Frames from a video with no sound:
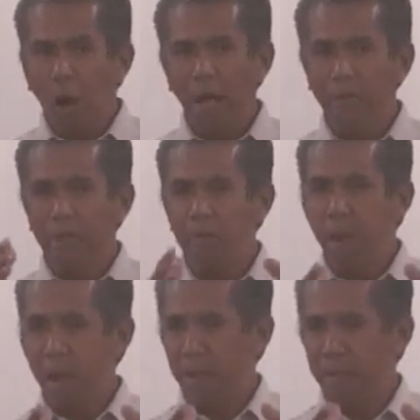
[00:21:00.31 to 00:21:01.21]
other
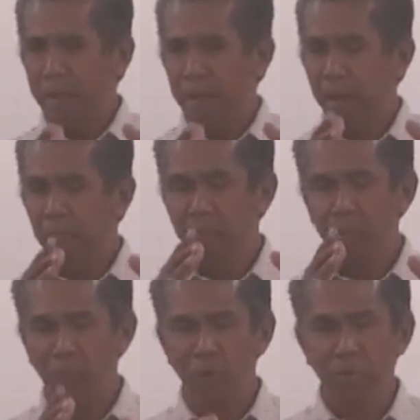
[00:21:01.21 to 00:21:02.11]
man
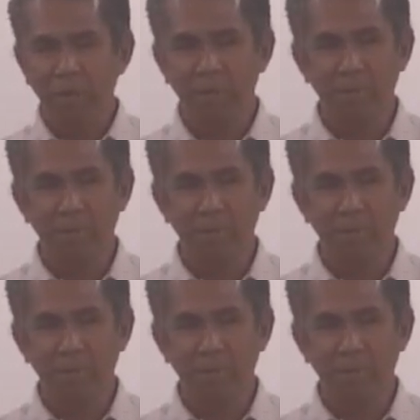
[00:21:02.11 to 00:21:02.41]
before me.